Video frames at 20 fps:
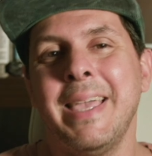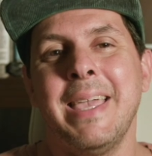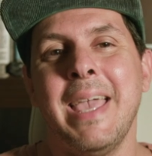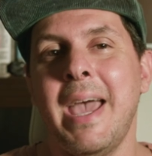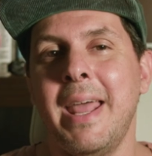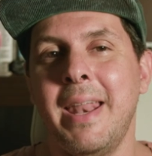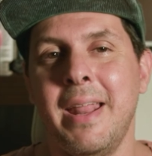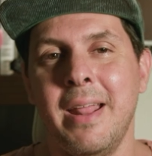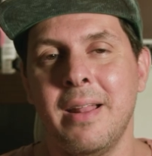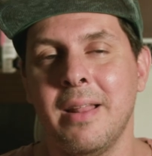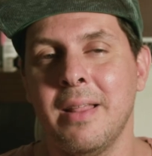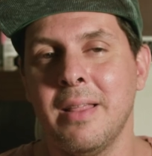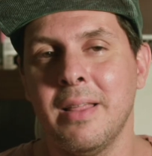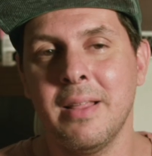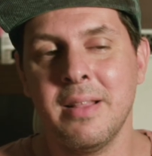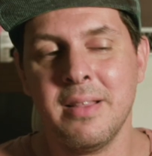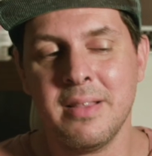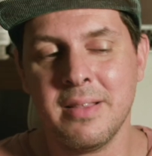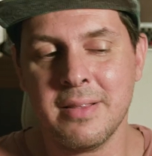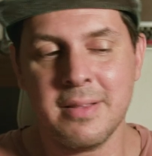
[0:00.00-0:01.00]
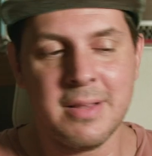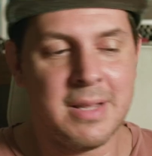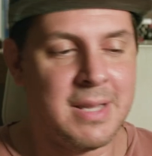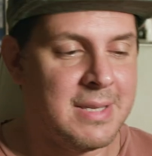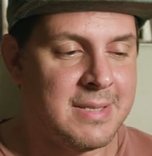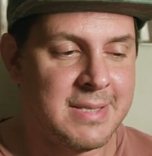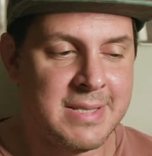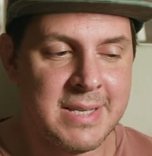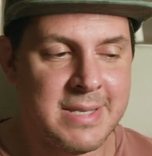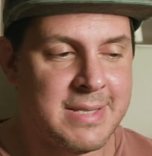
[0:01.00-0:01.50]
get it.
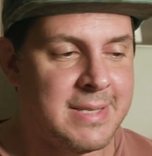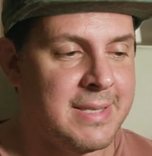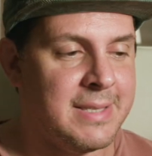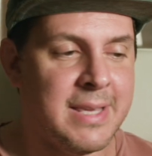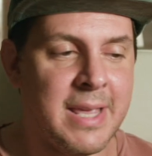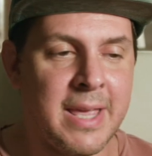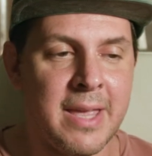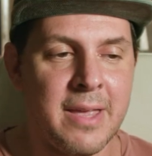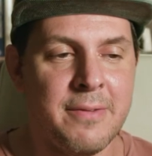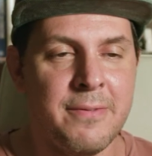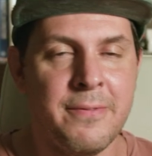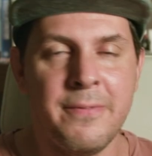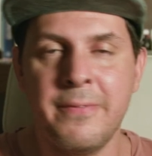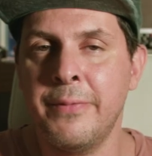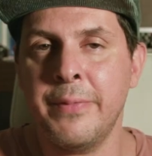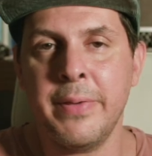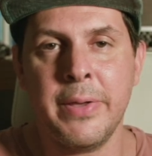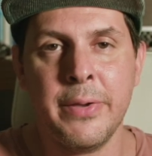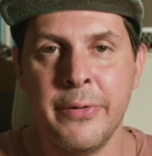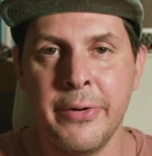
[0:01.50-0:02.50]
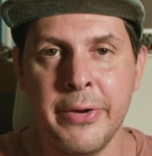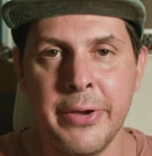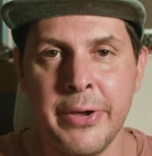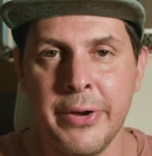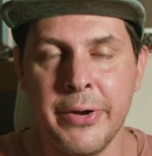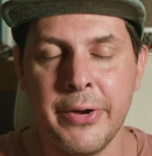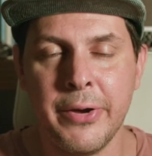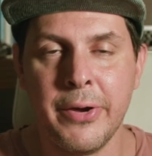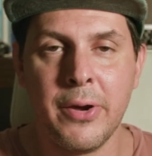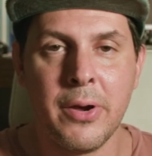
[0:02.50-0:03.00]
This isn't the feel
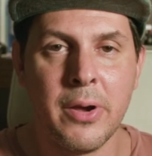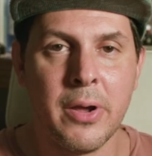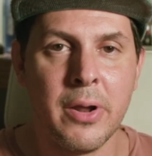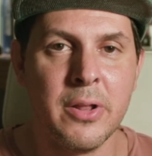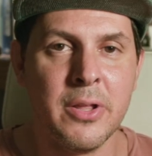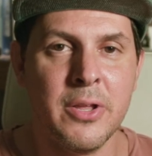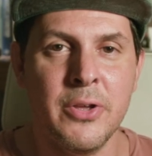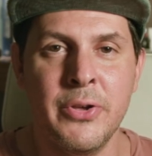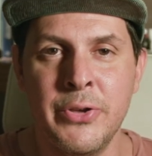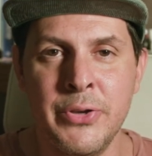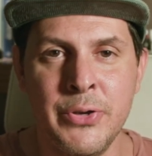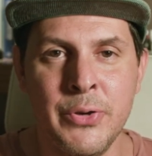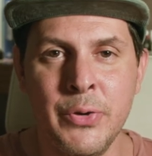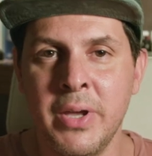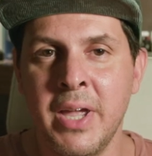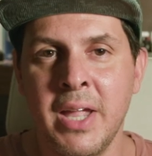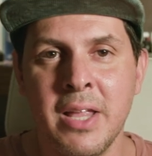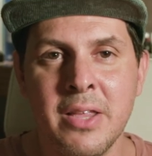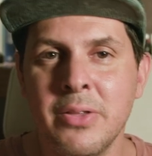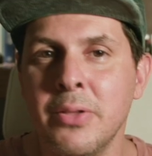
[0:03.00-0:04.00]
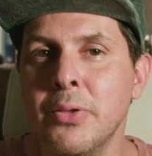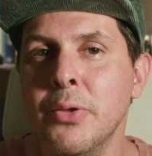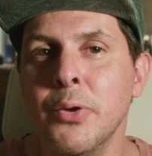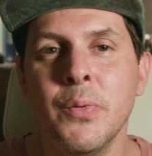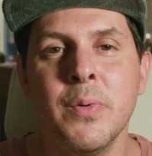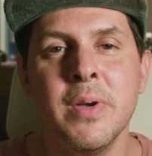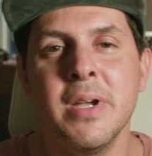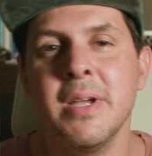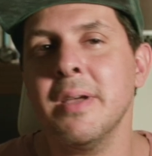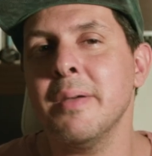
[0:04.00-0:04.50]
good, you can
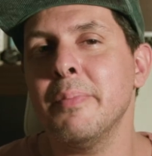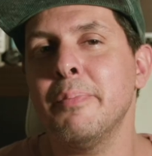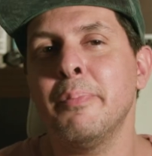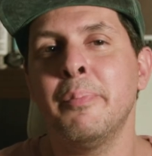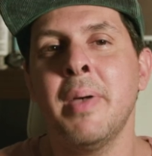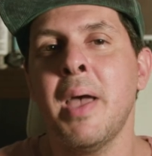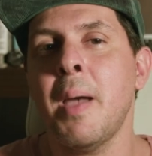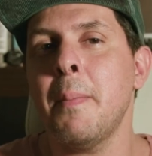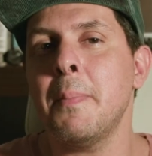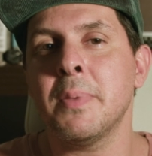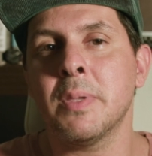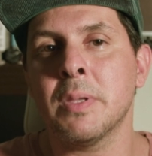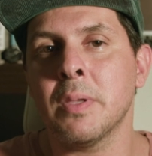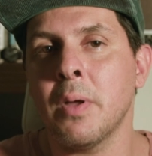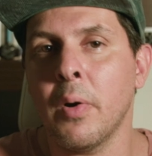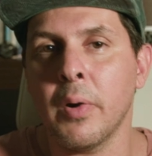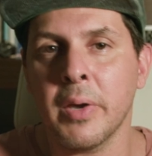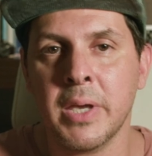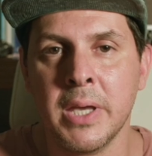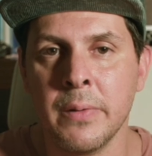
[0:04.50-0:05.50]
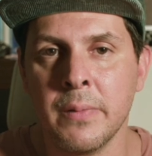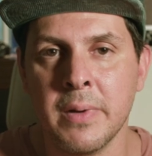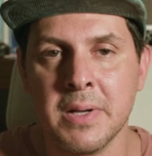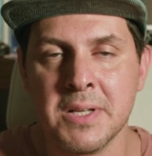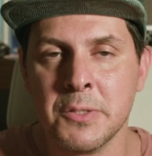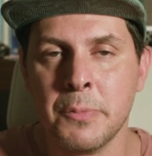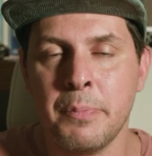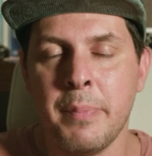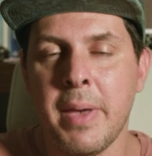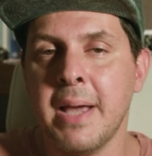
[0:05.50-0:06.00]
do it, pep talk you're
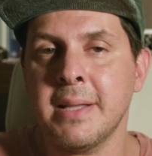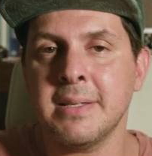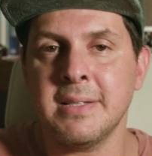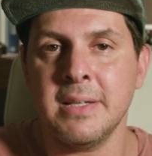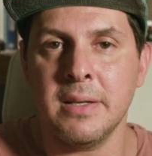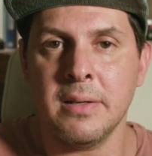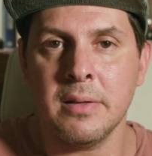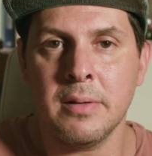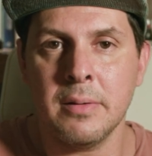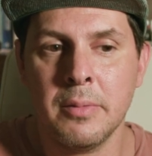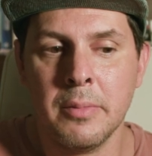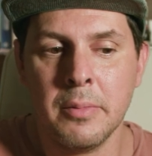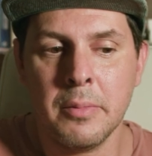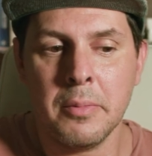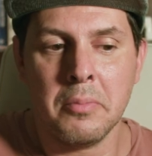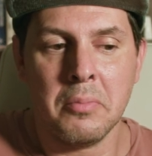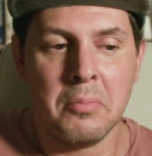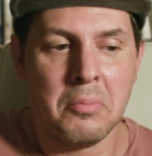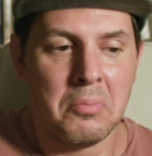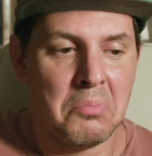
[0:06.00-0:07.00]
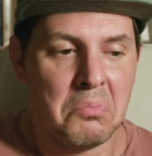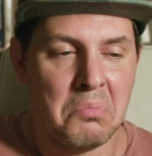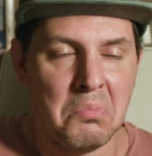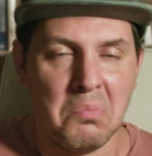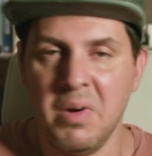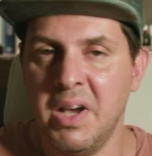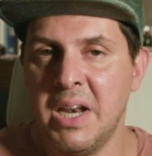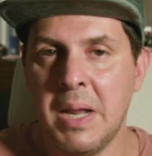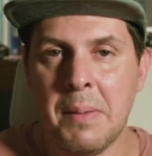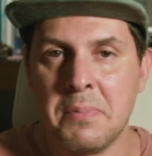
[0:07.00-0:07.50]
expecting.
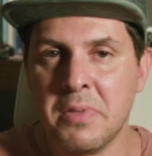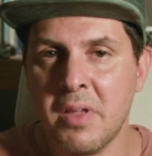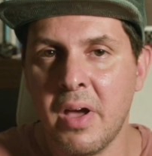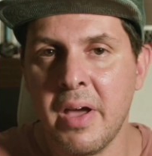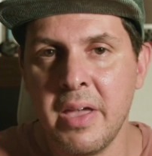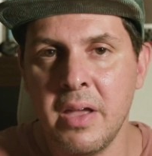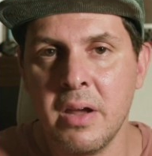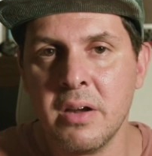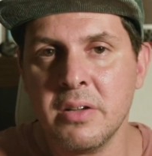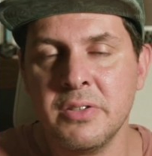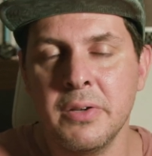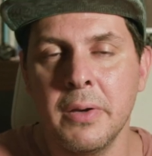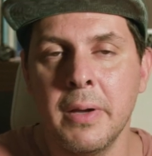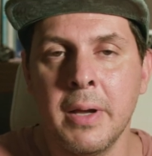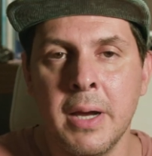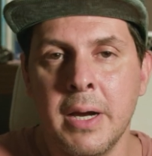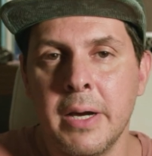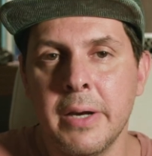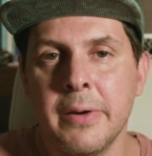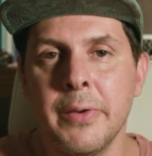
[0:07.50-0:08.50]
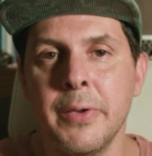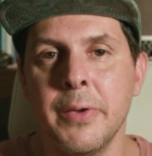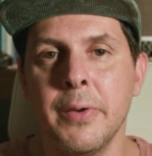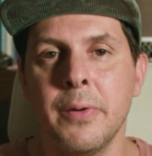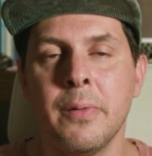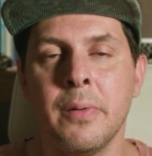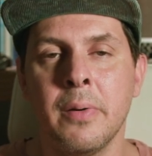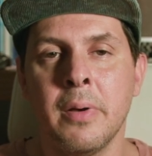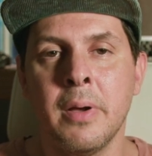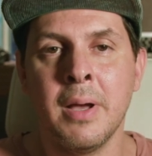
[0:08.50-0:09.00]
But I'm not here to cuddle
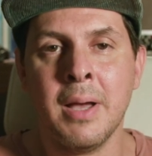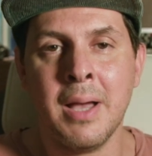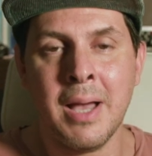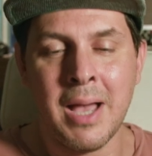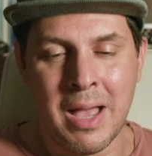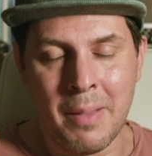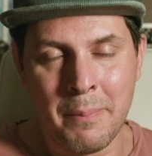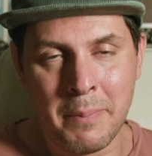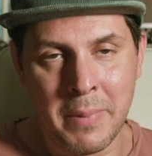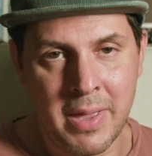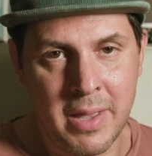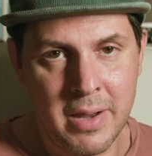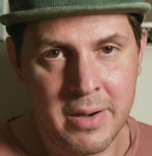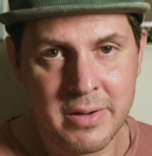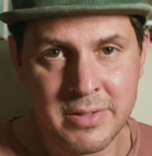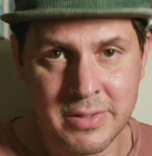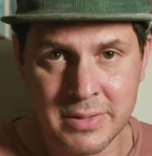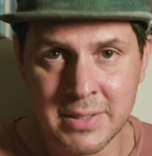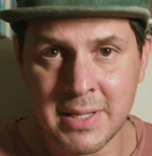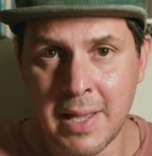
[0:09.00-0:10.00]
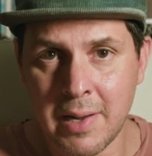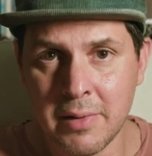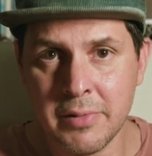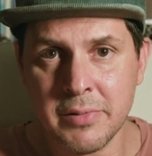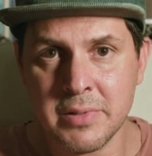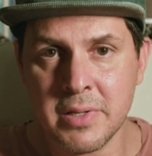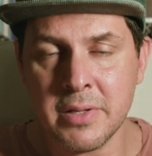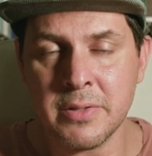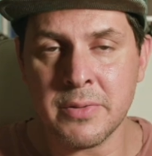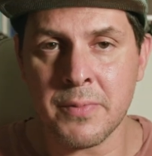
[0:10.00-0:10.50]
you. I'm here to tell you
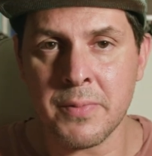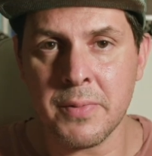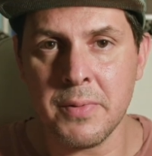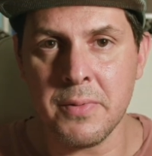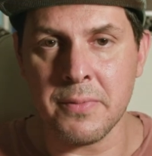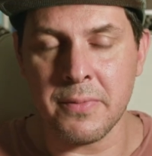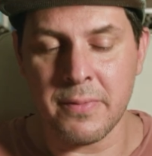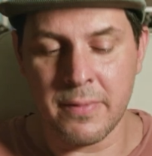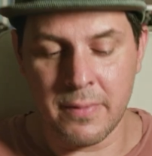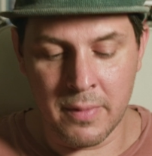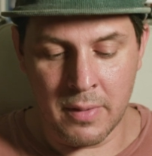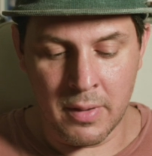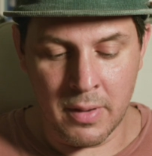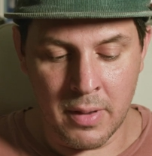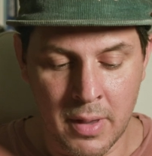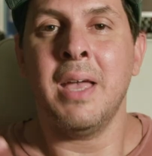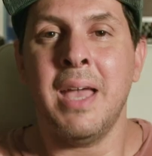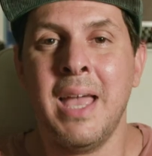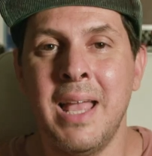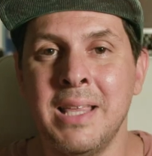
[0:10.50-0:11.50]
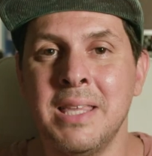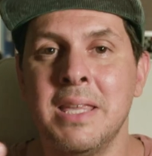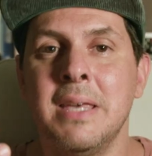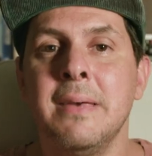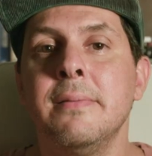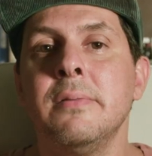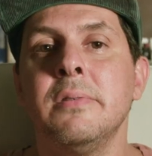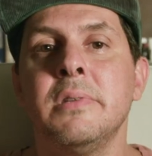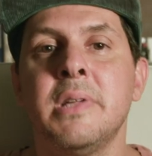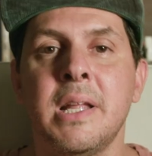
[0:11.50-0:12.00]
the truth and
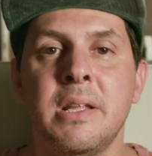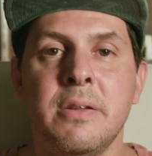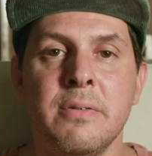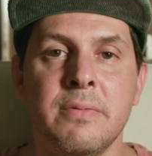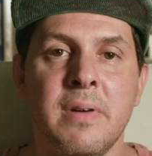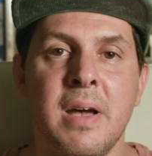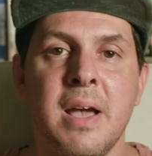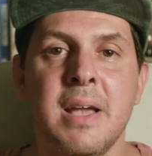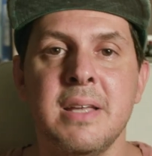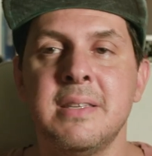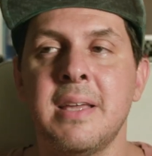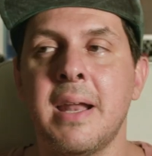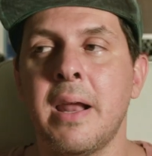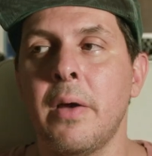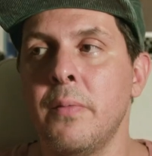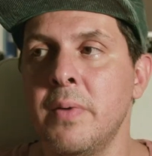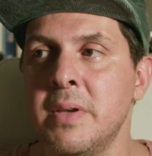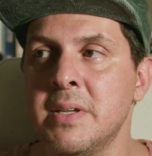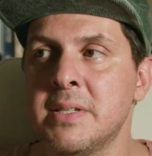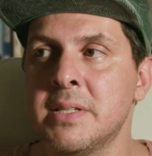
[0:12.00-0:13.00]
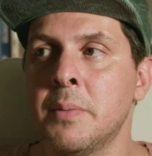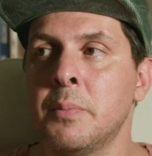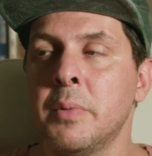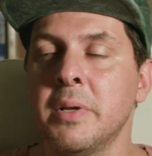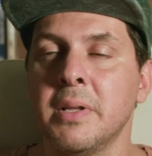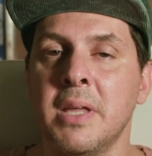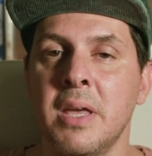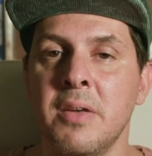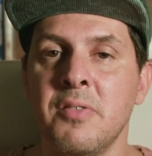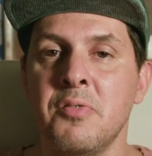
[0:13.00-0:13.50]
give you that advice that I wish
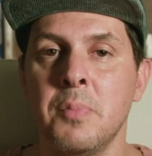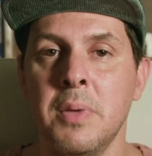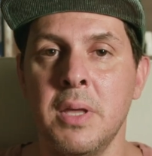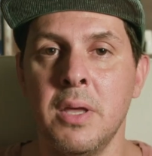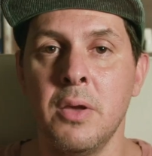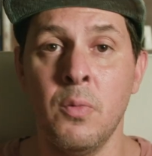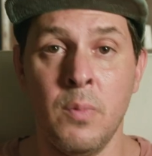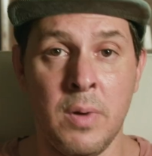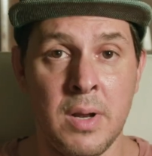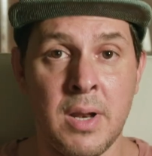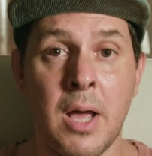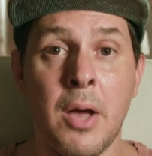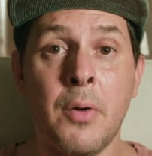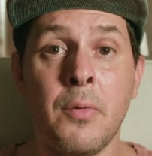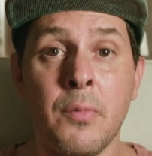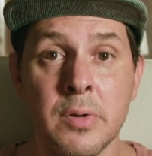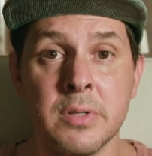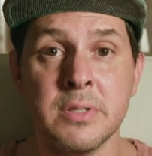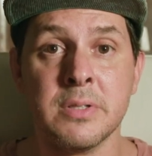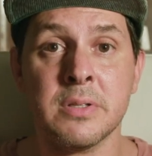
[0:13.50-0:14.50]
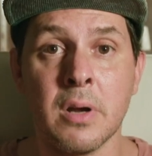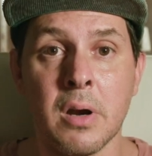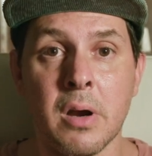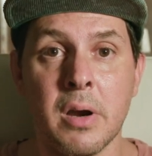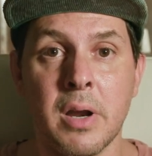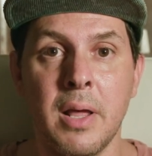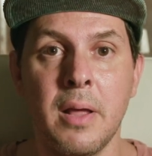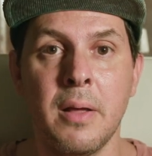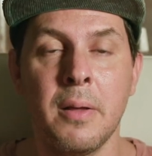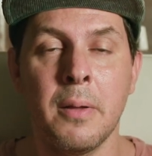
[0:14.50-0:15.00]
someone gave me when I was
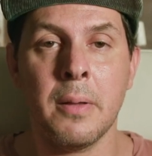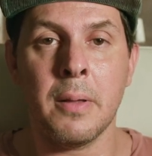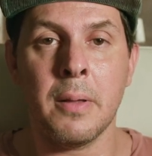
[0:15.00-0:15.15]
starting.